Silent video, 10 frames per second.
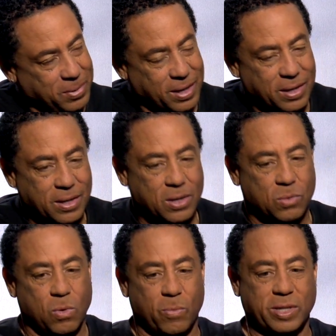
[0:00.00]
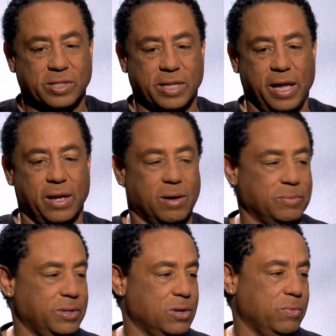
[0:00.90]
But when we see
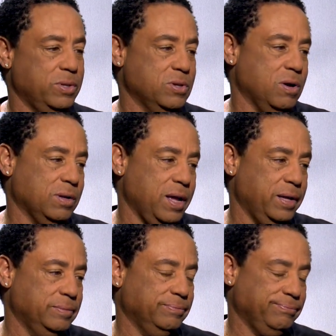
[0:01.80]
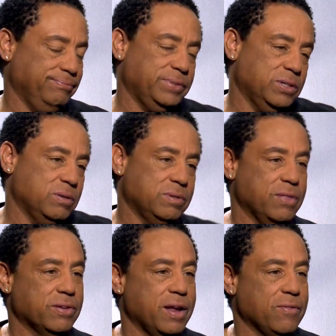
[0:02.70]
him, you know, we talk like, you know,
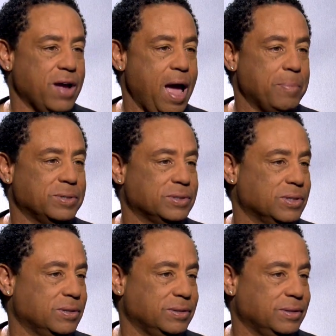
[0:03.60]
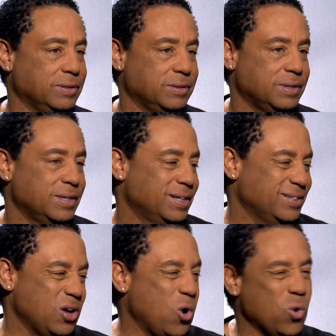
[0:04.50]
nothing ever happened. So, you know,
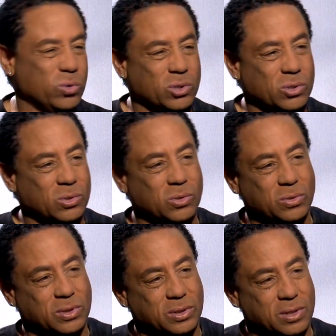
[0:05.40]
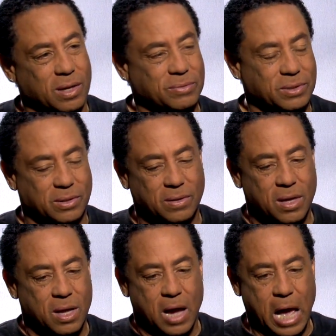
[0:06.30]
it's old news and stuff. So
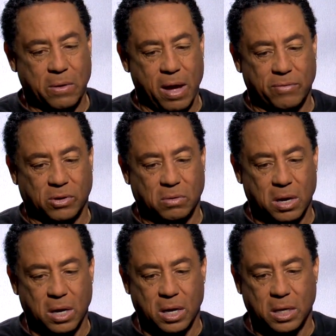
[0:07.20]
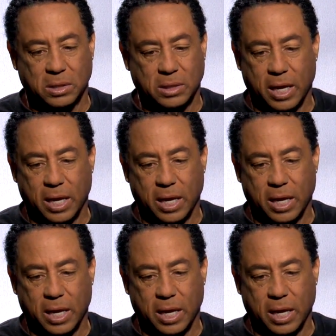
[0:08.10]
I don't have a grudge.